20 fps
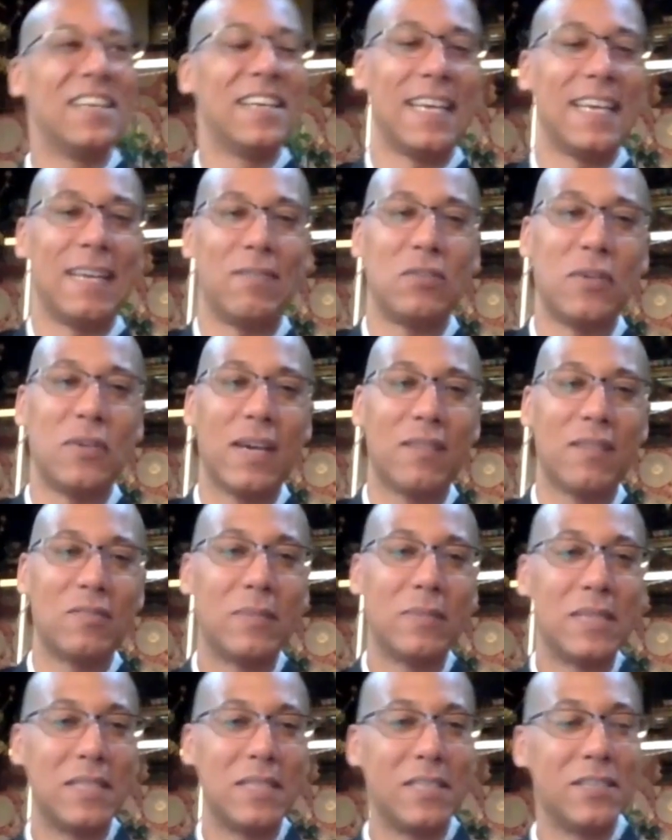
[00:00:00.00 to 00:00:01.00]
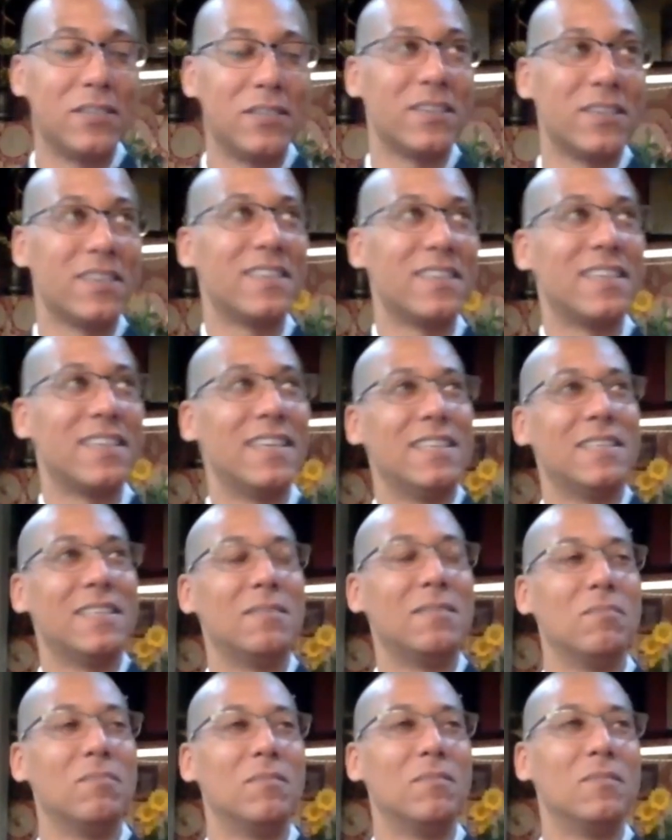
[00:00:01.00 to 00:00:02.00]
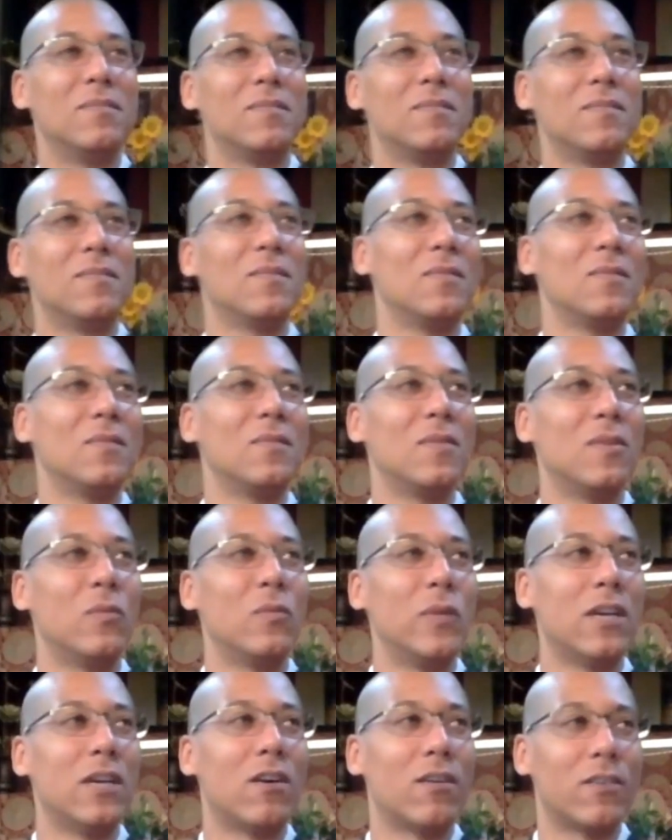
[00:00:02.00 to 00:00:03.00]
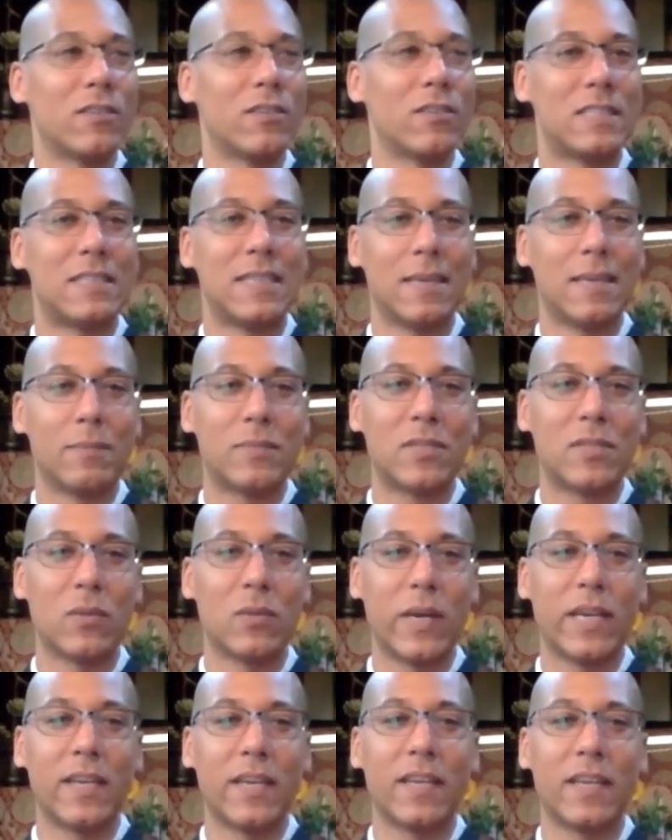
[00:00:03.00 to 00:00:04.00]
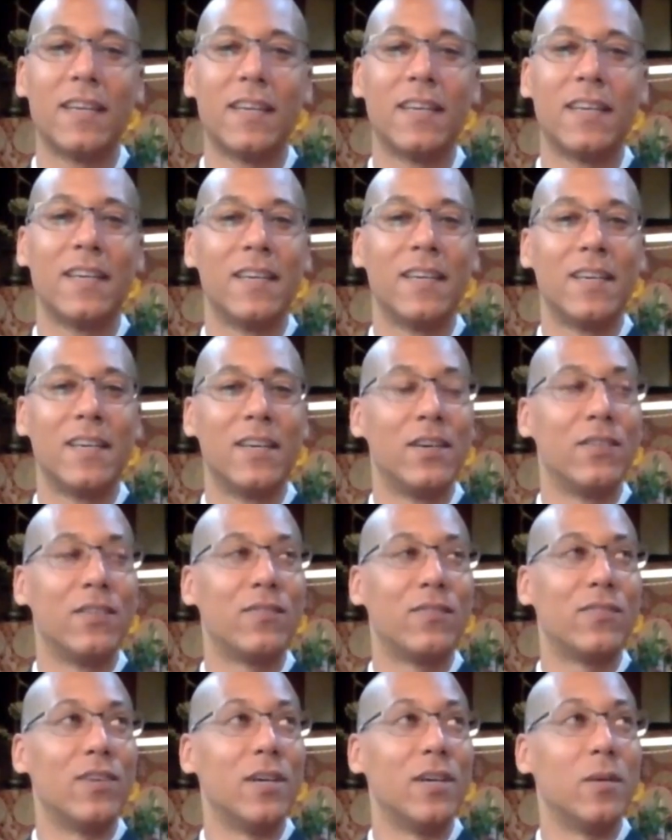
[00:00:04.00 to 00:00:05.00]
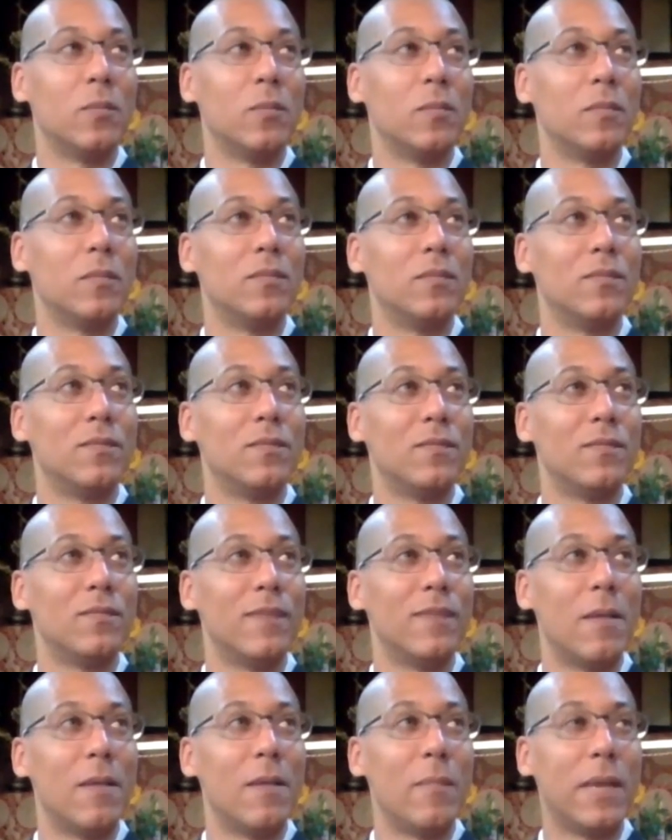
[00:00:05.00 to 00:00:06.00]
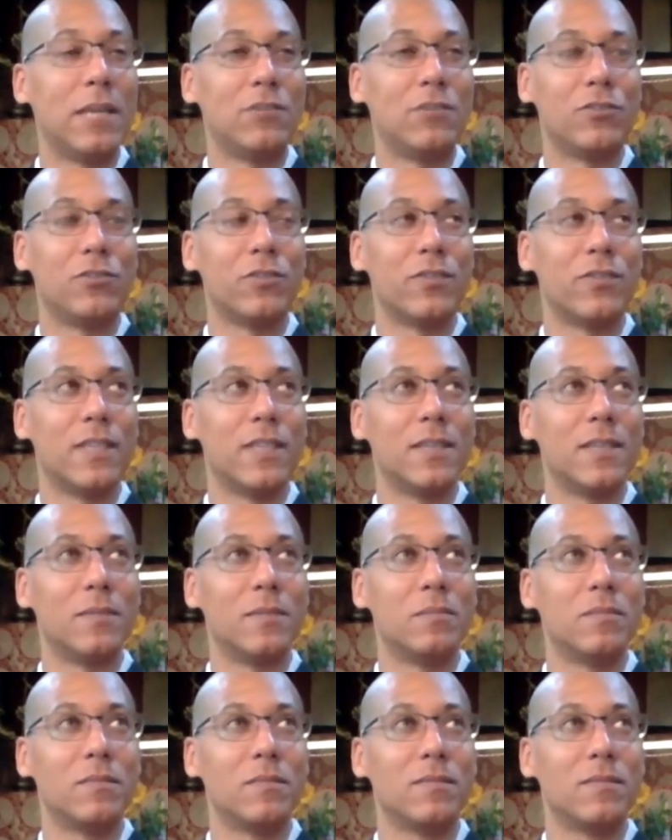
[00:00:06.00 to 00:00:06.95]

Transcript: if you haven't been here, we are steps away from a major